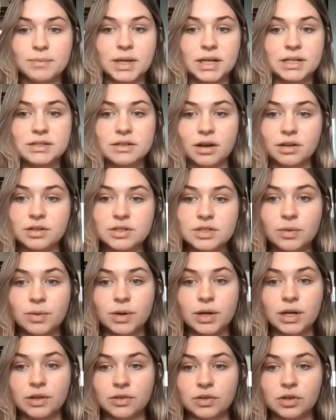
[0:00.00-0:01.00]
That's also
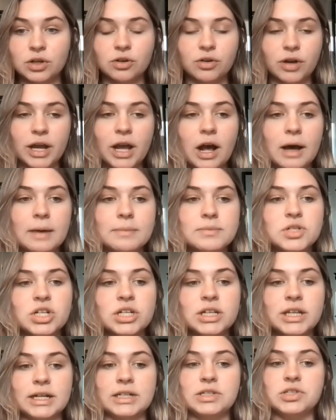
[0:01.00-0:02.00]
another great
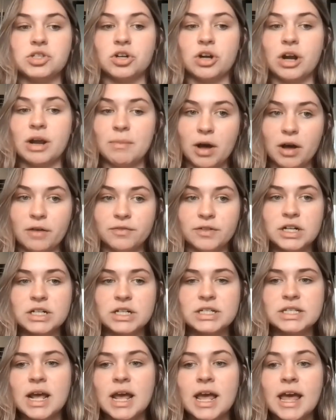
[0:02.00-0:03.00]
option that Instagram
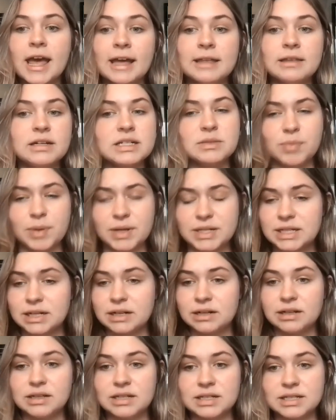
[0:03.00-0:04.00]
offers. And then it's
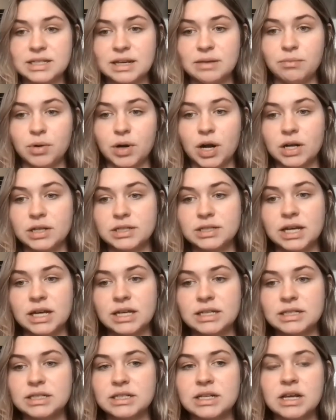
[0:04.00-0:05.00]
basically the same
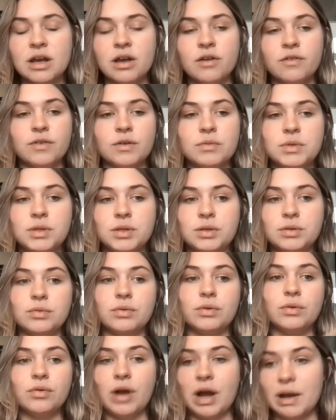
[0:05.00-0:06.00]
process from
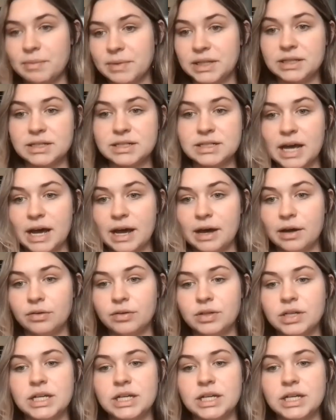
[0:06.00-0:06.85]
you grabbing the sound.